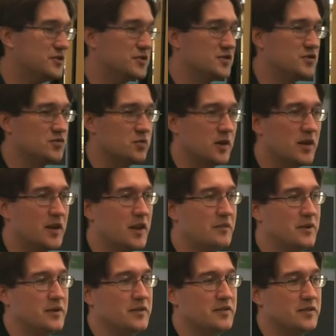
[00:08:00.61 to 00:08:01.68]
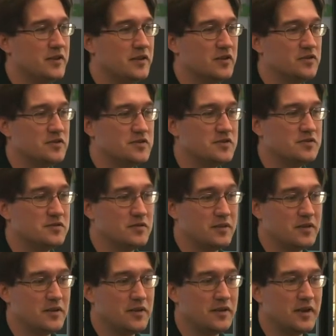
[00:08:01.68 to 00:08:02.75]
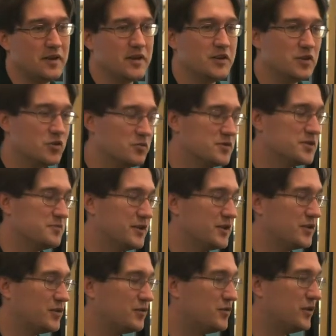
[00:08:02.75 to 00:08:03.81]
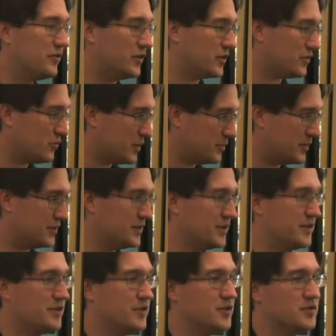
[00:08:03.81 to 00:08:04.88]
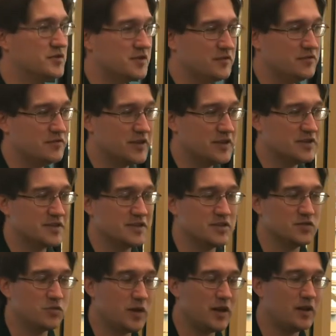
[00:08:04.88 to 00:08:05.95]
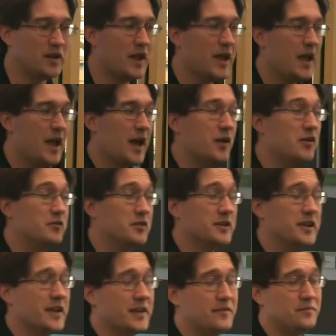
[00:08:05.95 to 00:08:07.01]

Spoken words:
as well. I mean, there's an enormous amount of equipment that those that invest in as well. However, again,